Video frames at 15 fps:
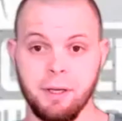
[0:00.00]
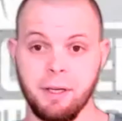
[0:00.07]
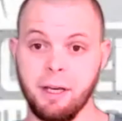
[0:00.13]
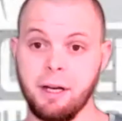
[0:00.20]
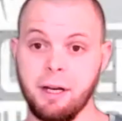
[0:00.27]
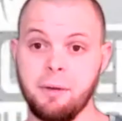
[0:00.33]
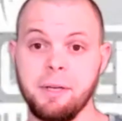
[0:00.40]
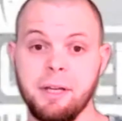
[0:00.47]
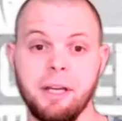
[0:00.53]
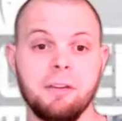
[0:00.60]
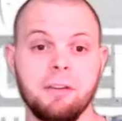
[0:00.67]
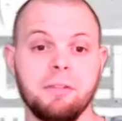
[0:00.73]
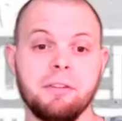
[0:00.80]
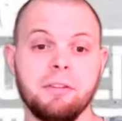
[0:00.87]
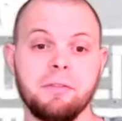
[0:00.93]
Yeah, and I mean,
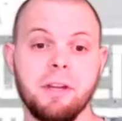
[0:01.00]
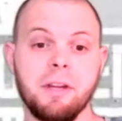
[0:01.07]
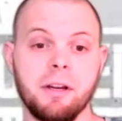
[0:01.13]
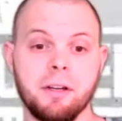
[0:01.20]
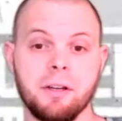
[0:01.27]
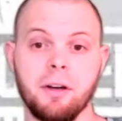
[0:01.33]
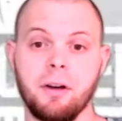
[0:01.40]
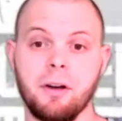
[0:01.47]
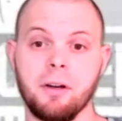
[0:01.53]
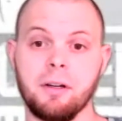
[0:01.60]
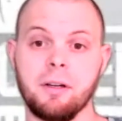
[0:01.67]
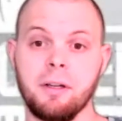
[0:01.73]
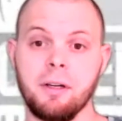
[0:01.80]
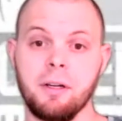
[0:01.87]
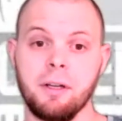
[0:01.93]
even if Derek Carr